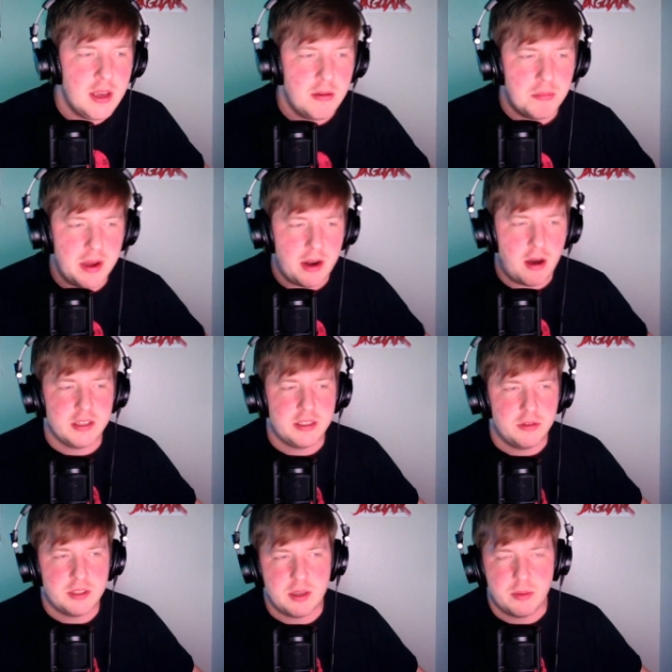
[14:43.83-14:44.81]
but
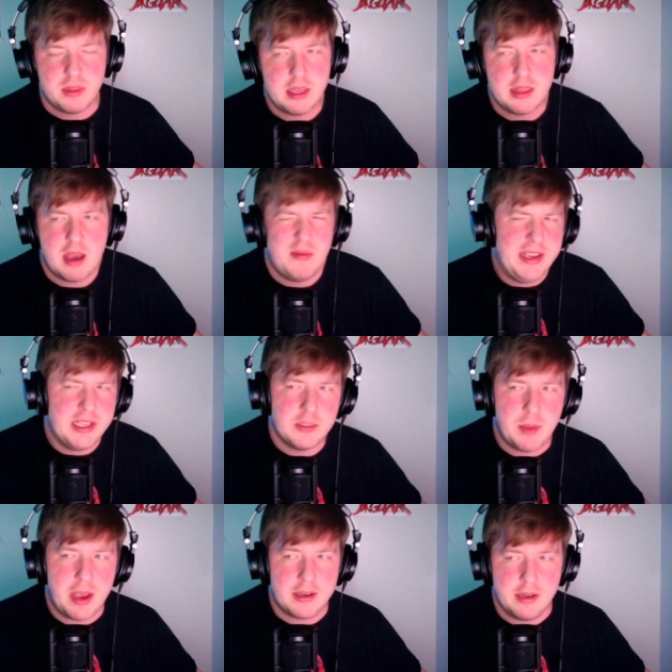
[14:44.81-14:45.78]
also something that we
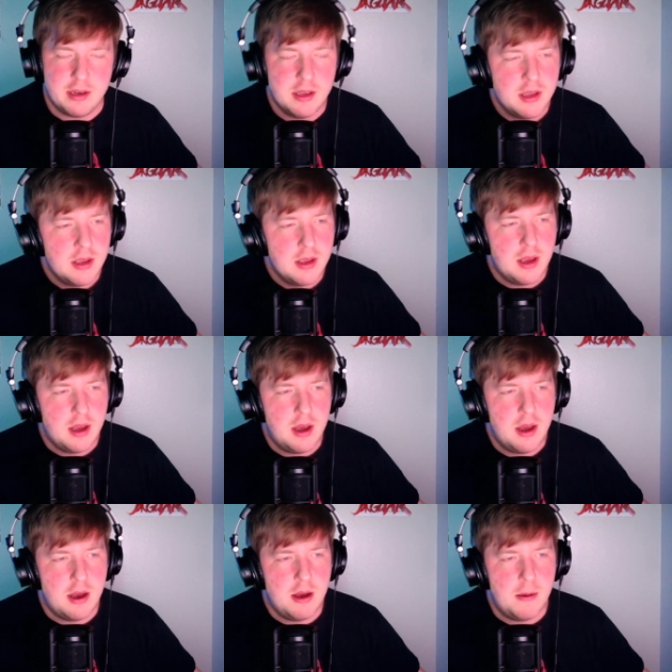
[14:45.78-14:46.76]
expected.
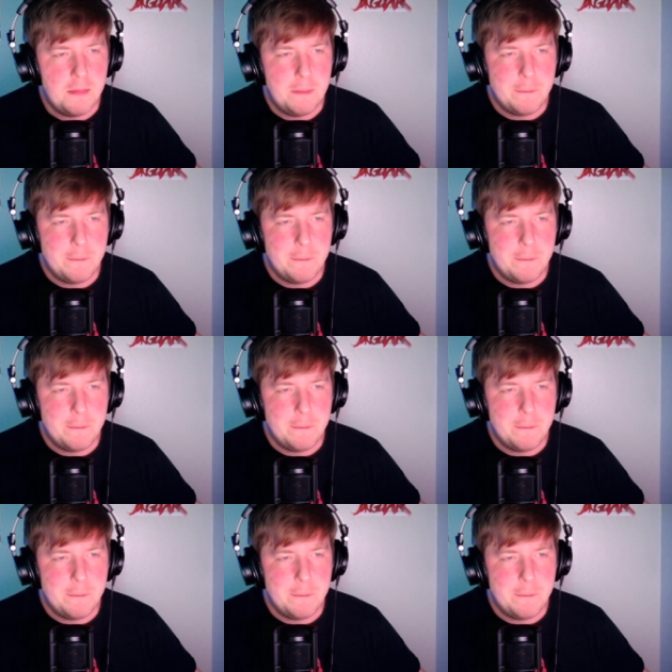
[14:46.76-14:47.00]
Um,